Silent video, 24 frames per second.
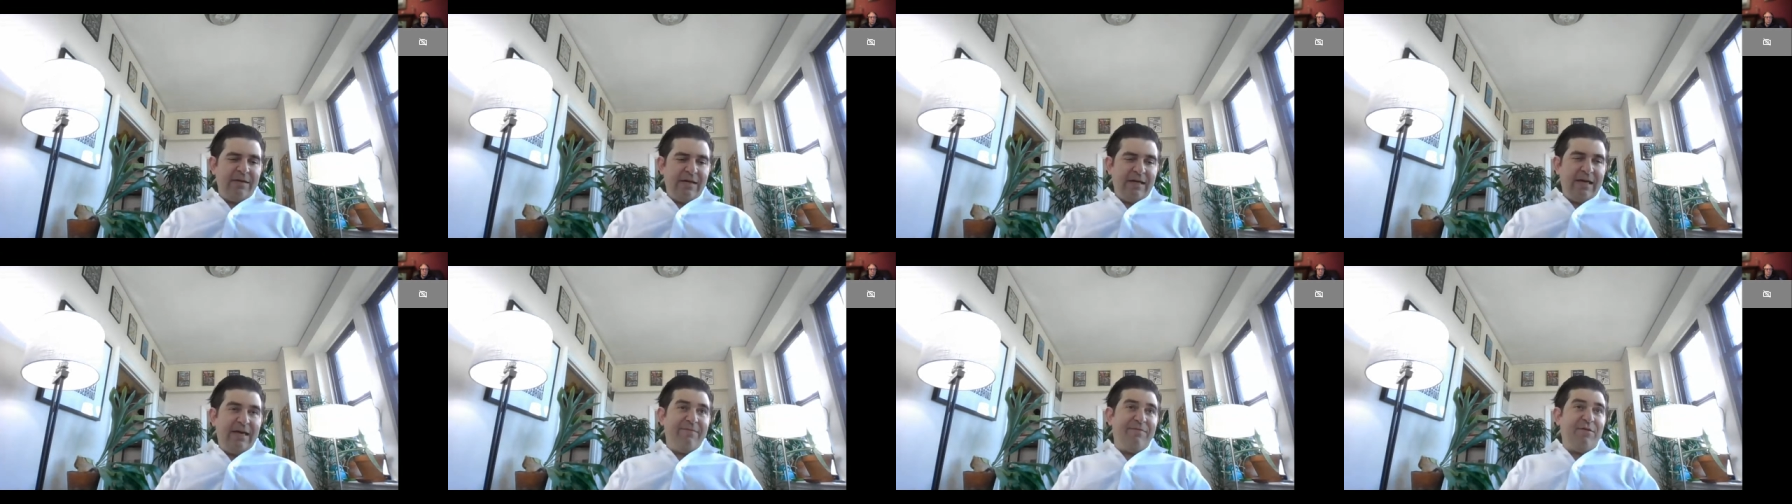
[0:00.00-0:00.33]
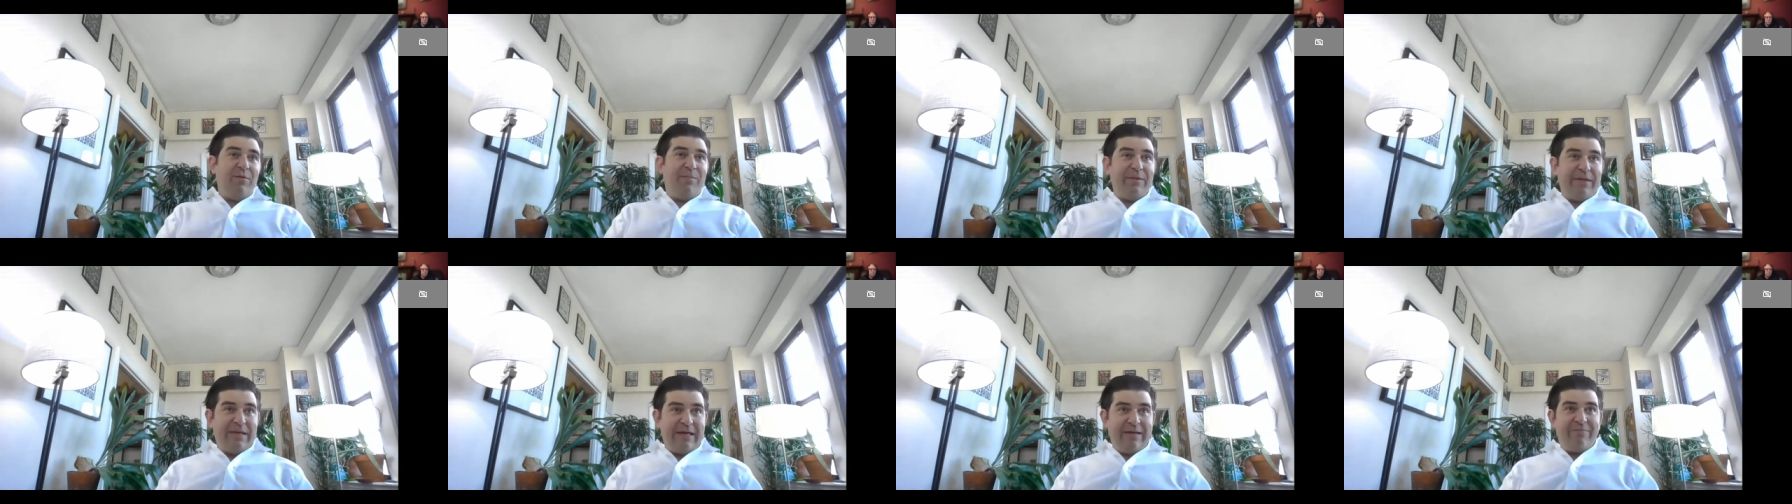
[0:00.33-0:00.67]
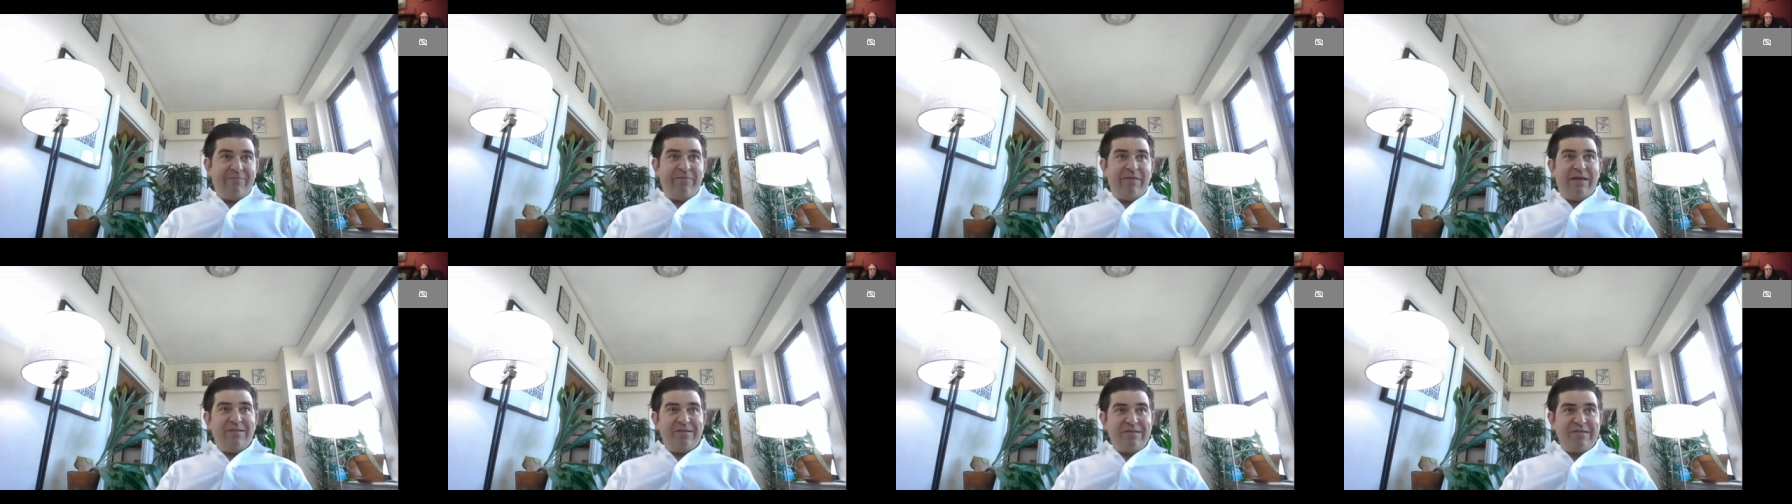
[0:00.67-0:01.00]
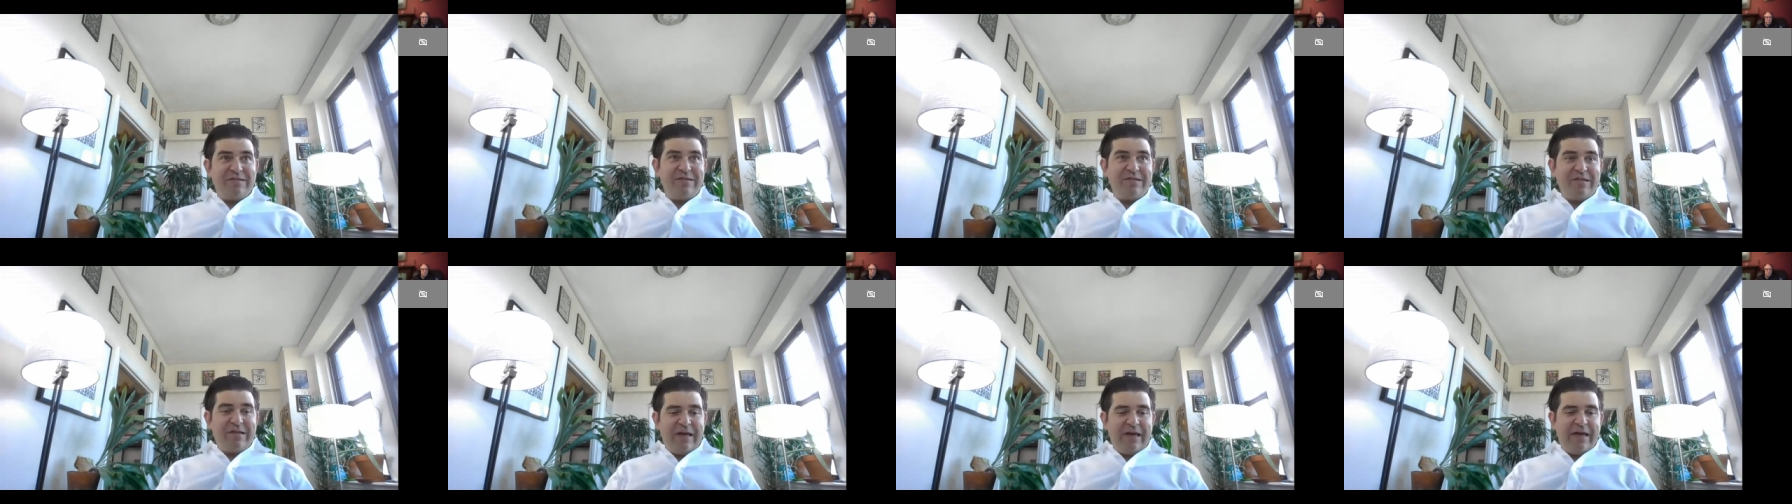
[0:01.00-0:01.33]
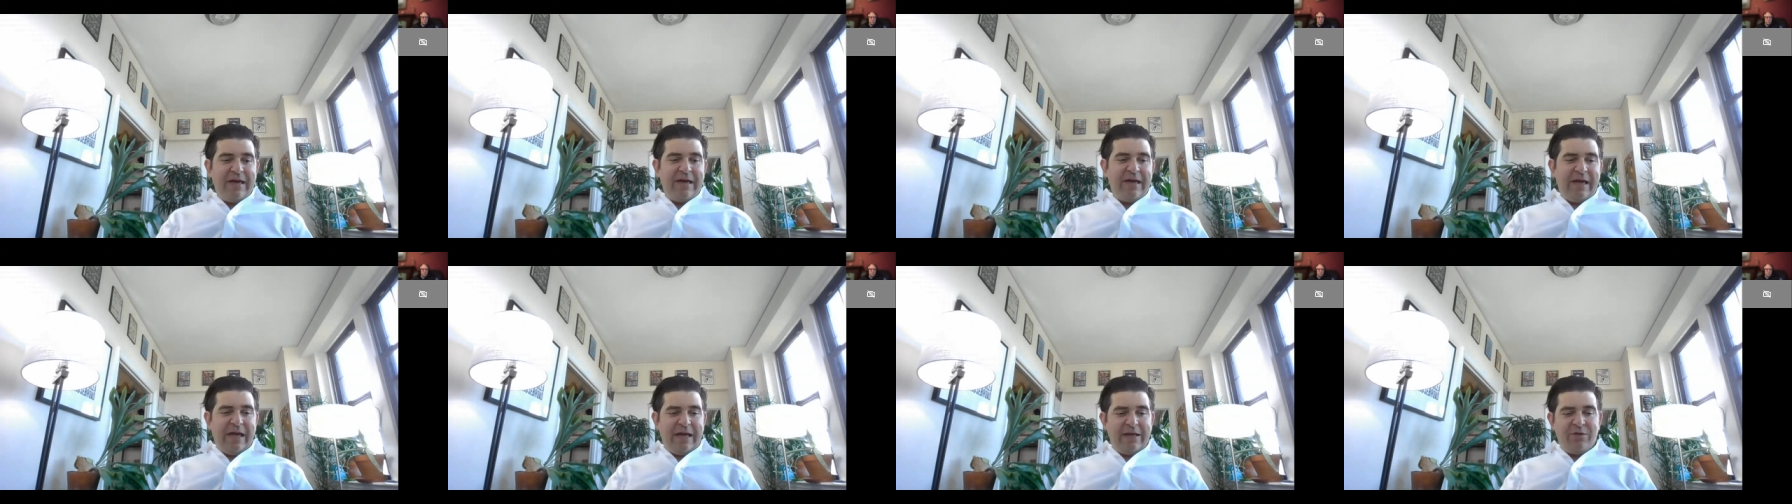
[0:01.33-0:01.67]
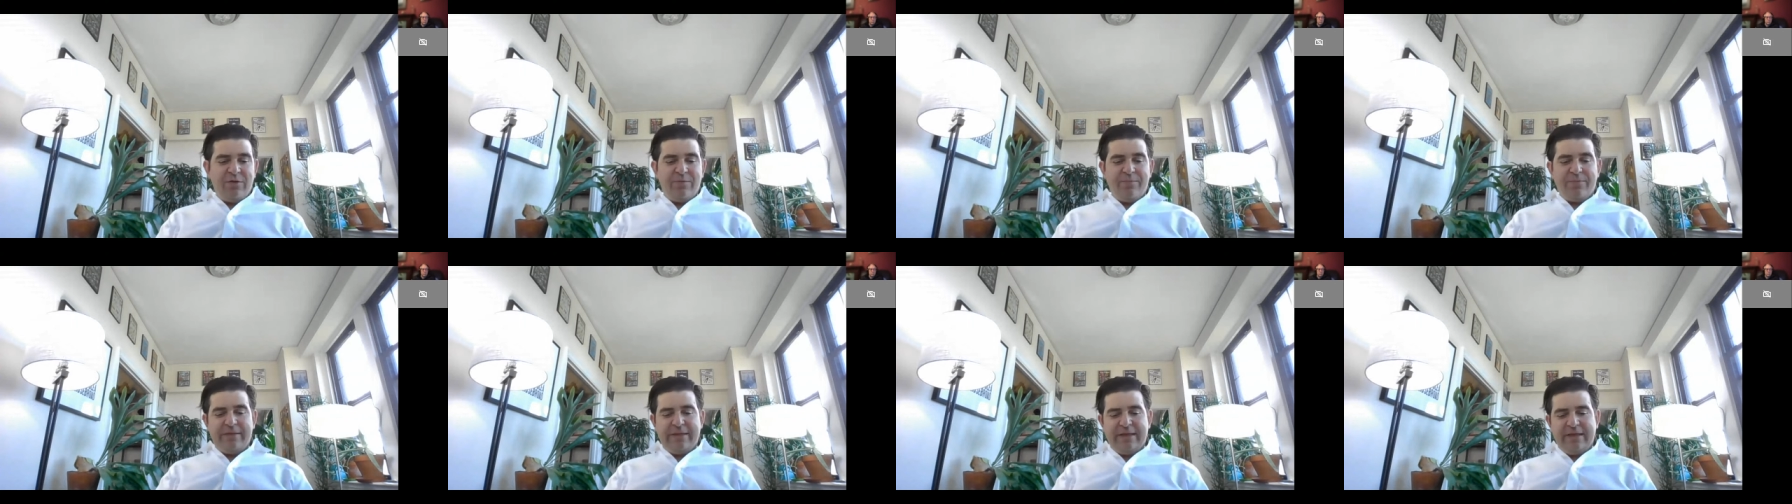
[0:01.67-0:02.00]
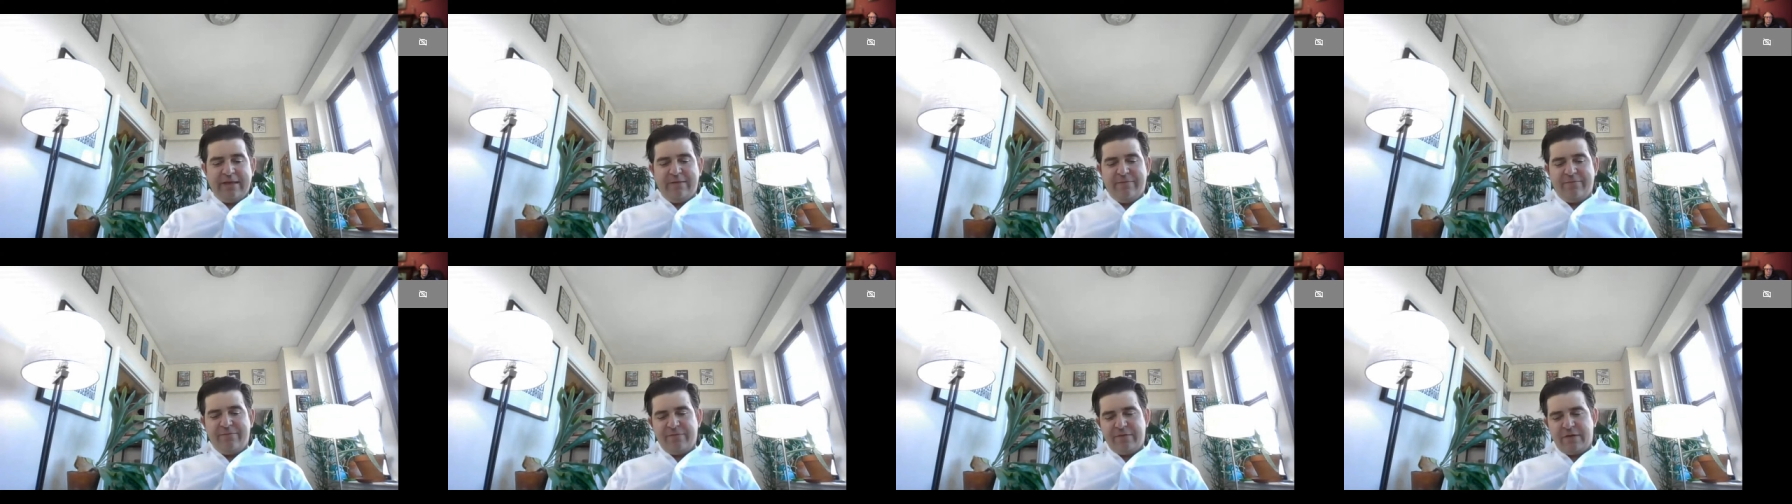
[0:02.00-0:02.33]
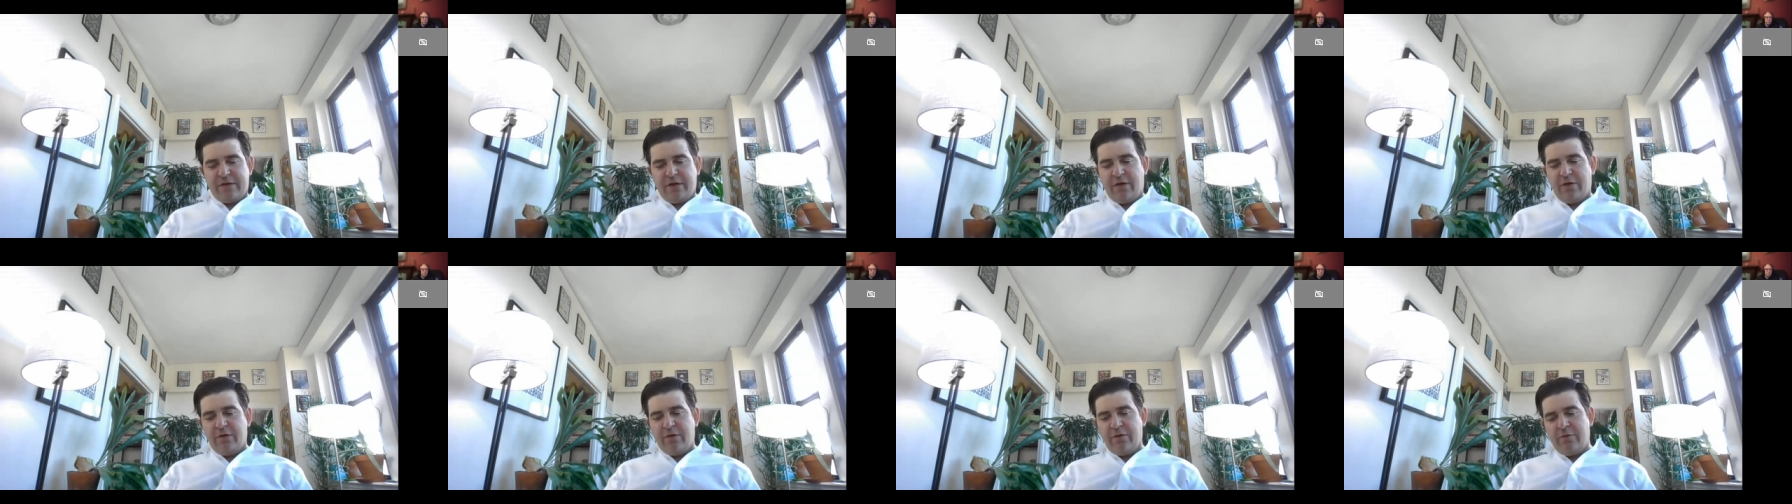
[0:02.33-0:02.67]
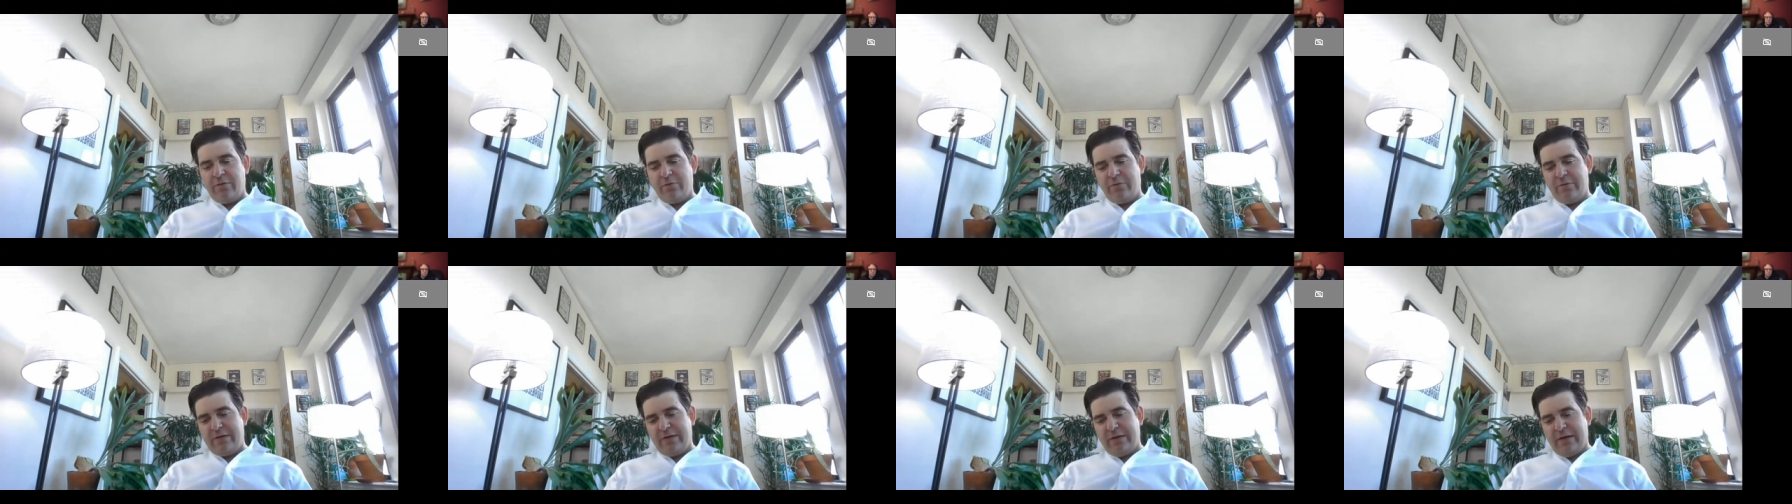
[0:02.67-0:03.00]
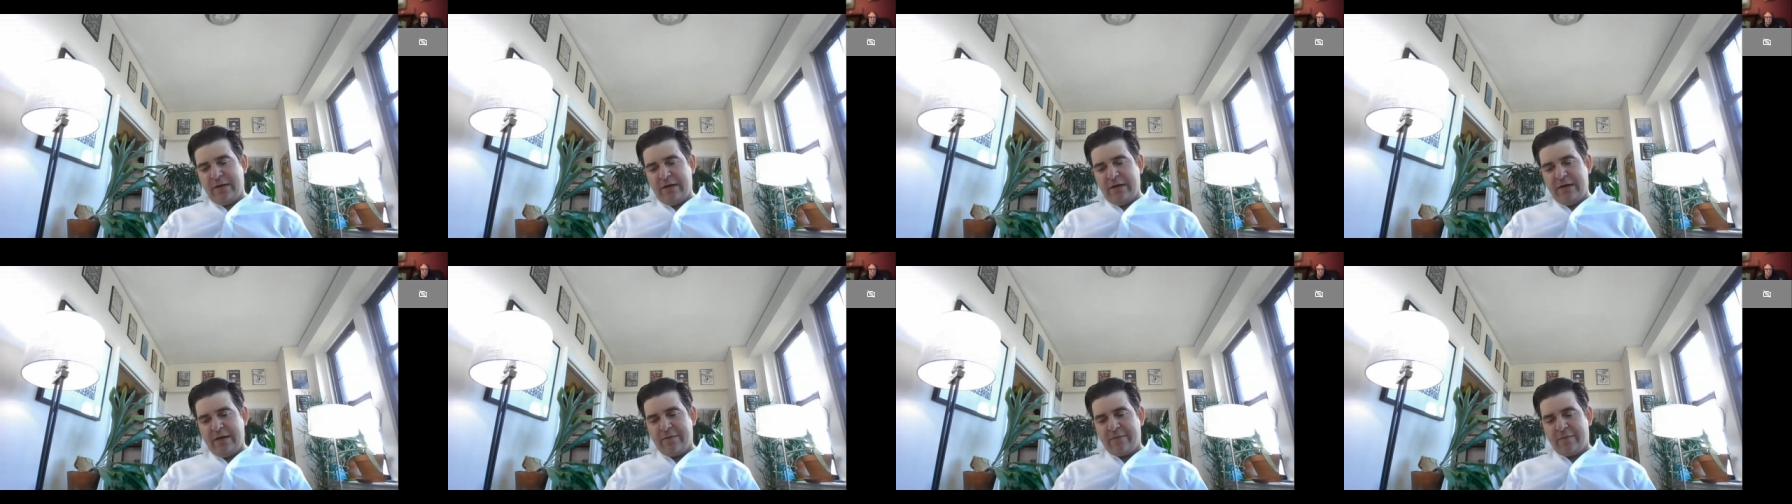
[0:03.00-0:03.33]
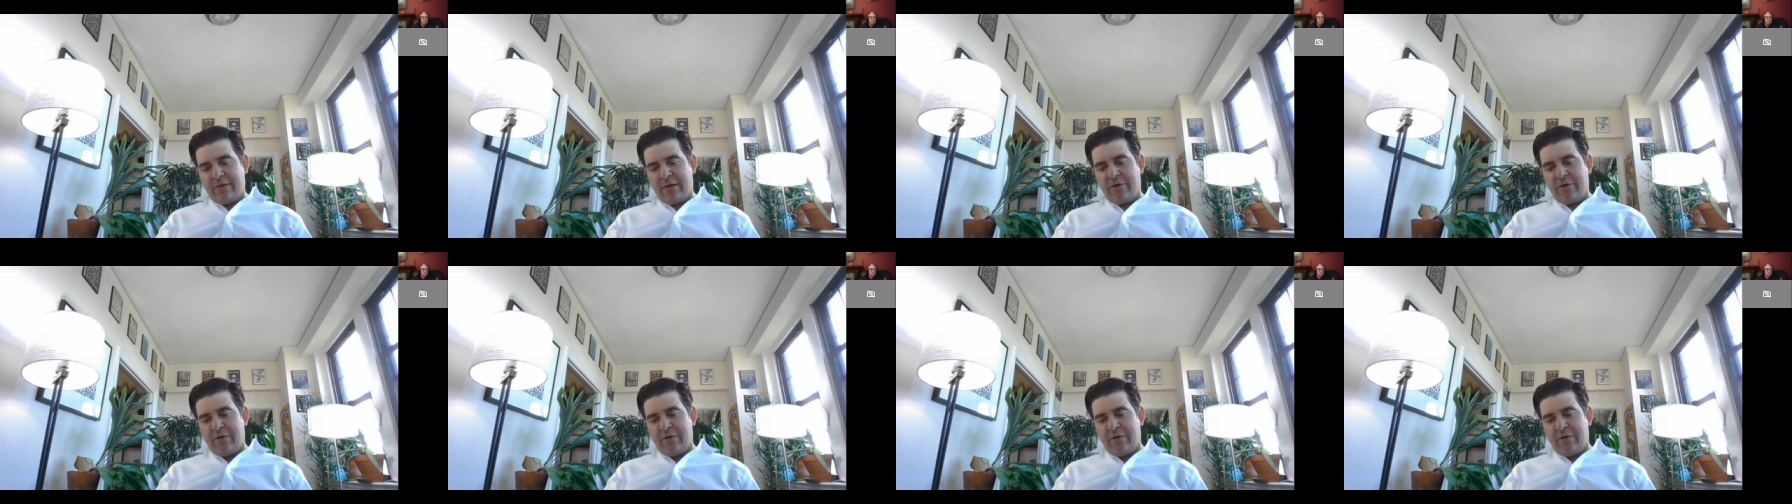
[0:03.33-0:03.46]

If you believe this uh, and you believe code uh,